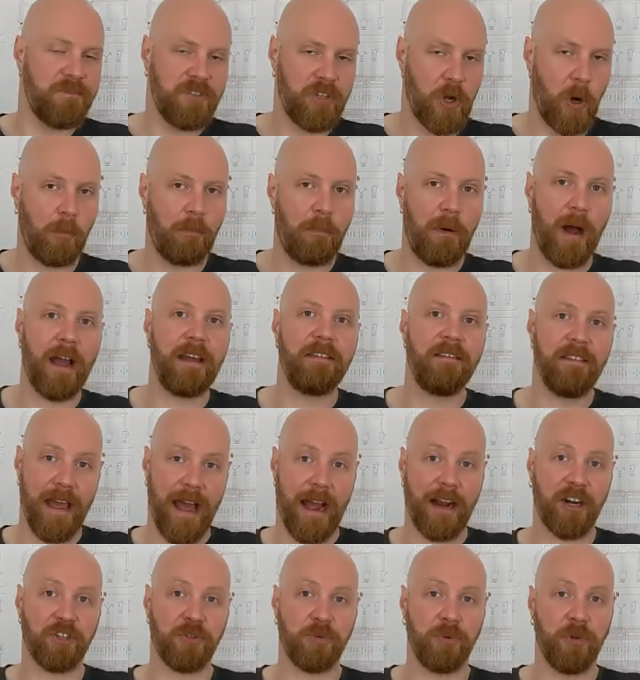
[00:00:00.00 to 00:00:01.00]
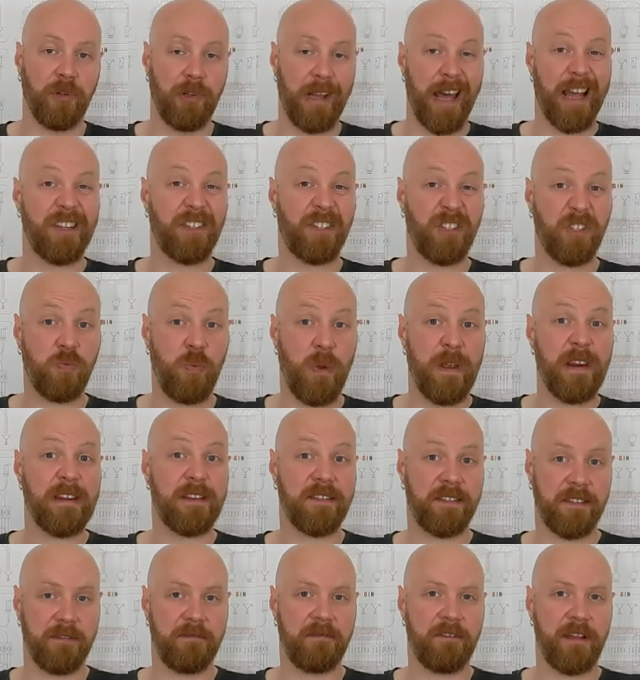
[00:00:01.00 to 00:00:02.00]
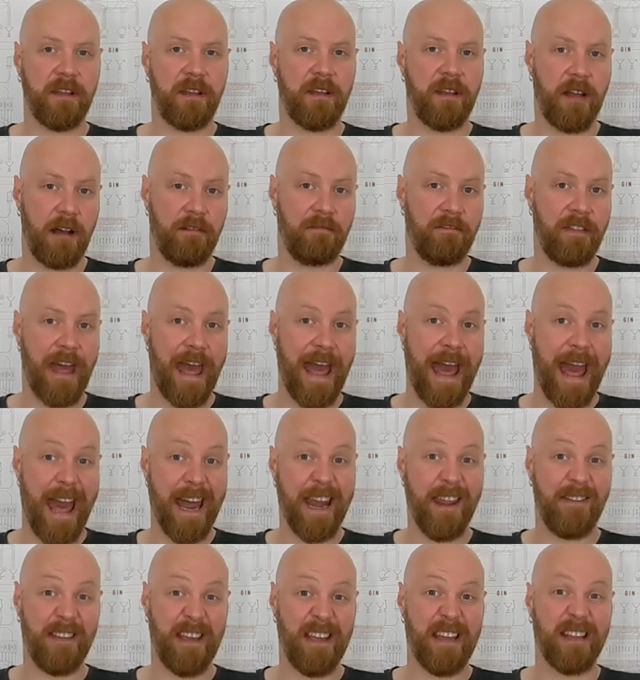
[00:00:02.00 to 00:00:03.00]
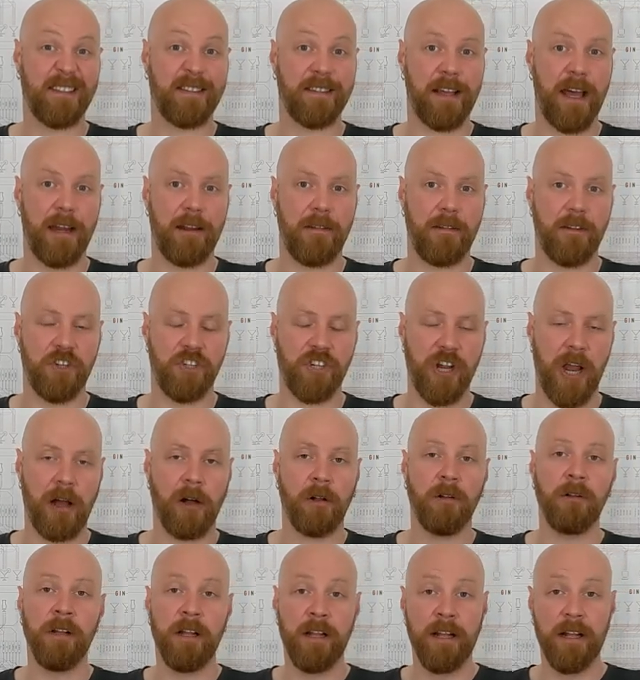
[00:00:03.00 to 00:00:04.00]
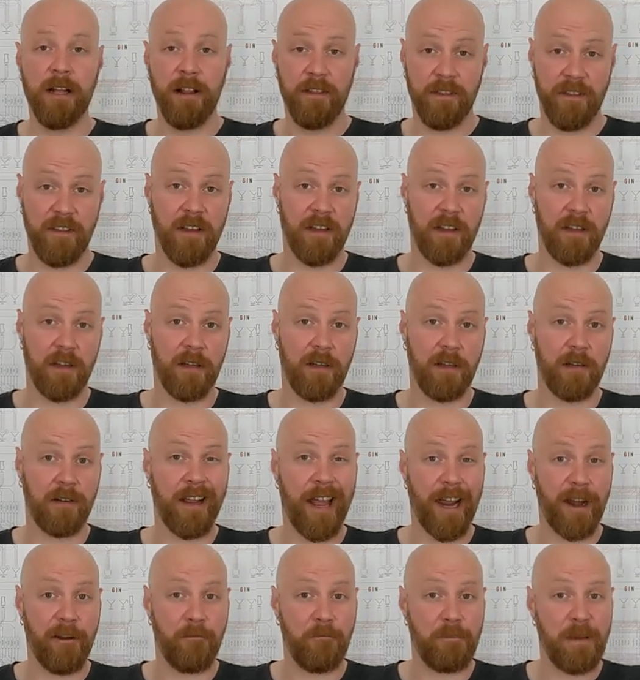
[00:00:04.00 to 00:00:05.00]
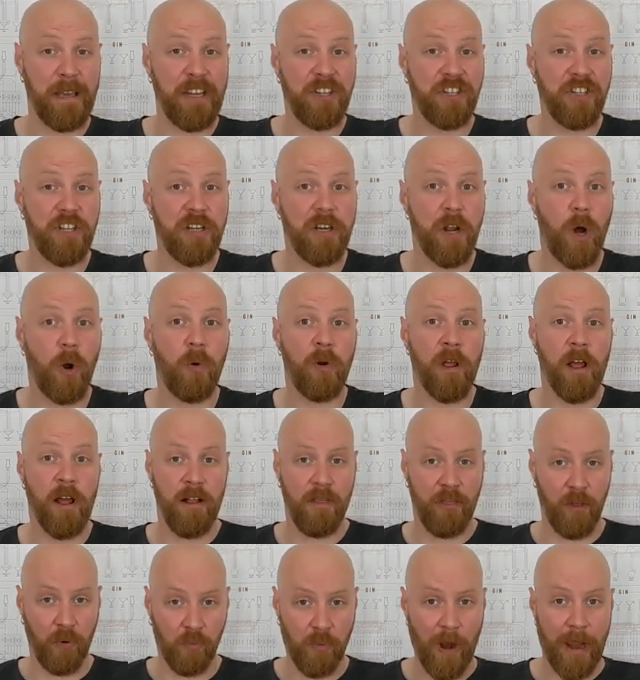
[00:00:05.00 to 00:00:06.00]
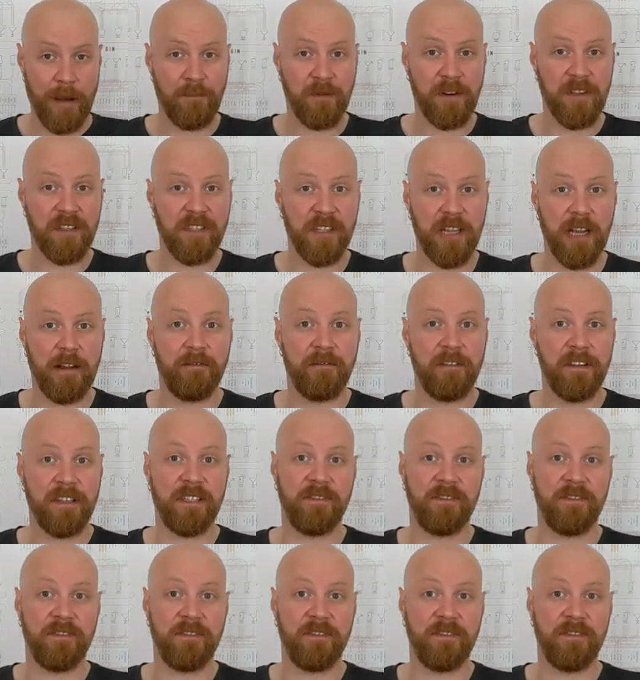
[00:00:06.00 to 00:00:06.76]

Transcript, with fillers: don't mind the actual like sweetness of the of the head and the inside of the shell, the kind of peachy note, the ripeness of this